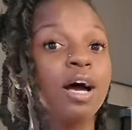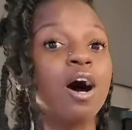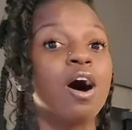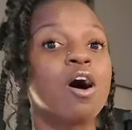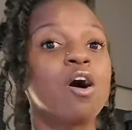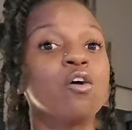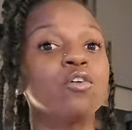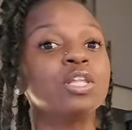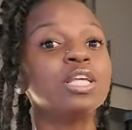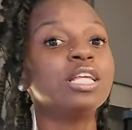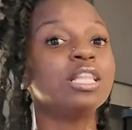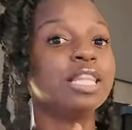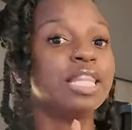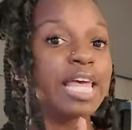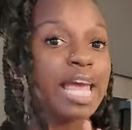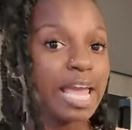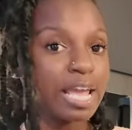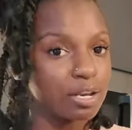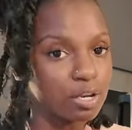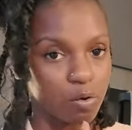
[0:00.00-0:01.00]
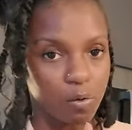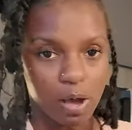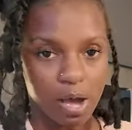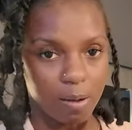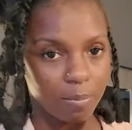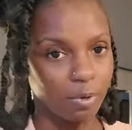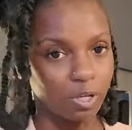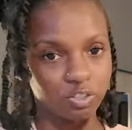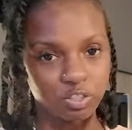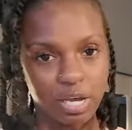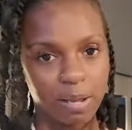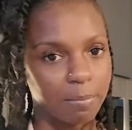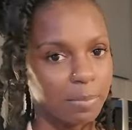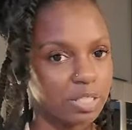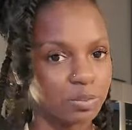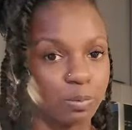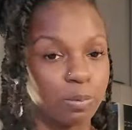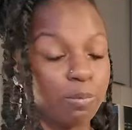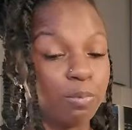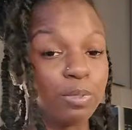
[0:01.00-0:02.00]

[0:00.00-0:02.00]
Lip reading: Only they know how much I miss.